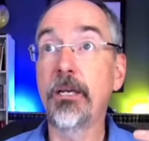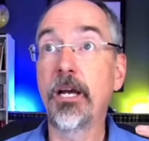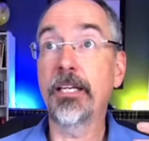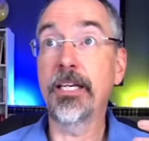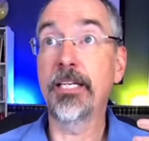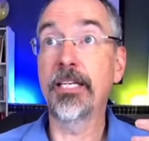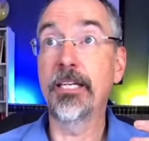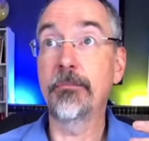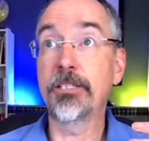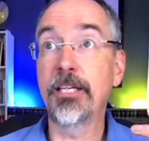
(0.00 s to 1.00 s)
again,
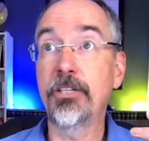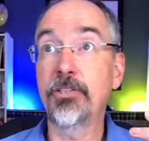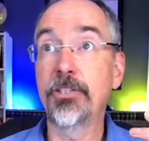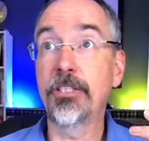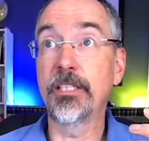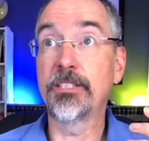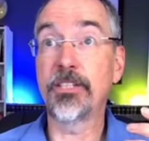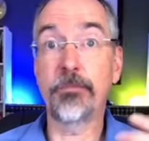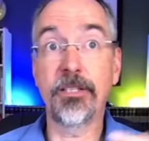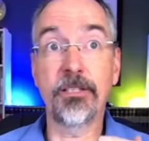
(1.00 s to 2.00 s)
imitation is
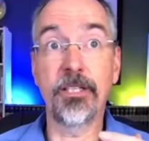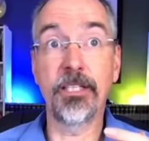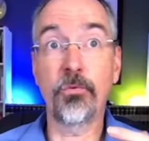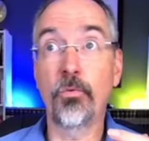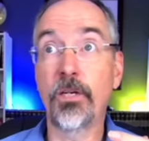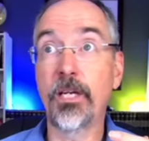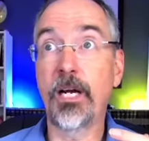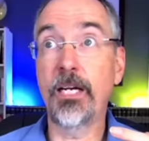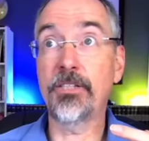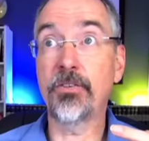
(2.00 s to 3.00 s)
something like what
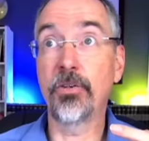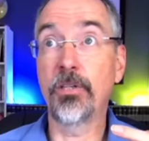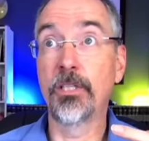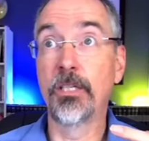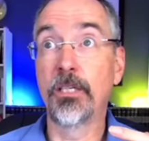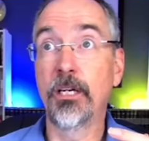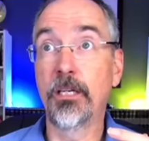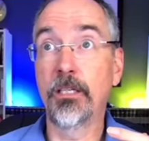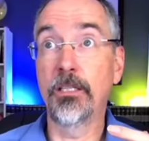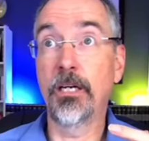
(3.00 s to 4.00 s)
I saw
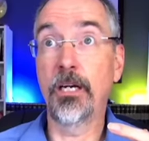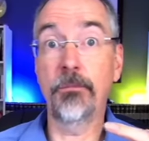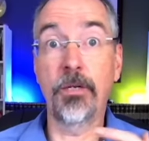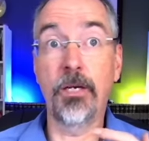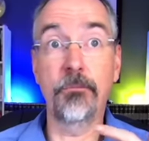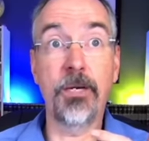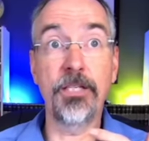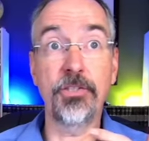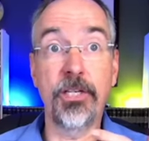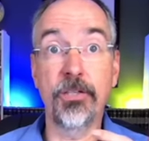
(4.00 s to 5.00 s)
on my
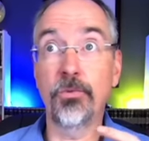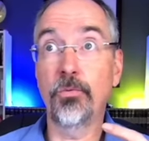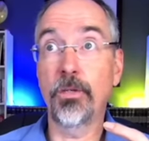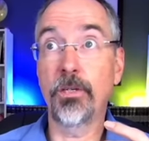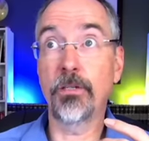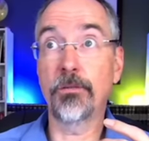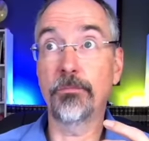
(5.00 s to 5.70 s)
channel where